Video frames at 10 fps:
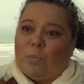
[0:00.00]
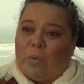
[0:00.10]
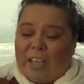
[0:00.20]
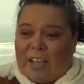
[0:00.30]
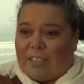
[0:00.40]

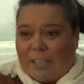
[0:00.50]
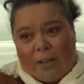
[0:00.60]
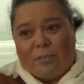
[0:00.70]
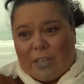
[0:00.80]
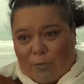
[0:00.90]
We
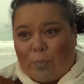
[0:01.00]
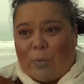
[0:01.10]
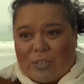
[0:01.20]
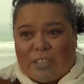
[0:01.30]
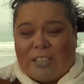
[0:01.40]
ourselves have
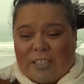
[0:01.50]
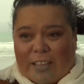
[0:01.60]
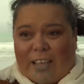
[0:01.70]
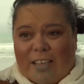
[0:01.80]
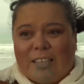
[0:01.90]
bought into
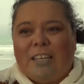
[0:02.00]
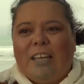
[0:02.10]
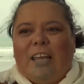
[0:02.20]
that,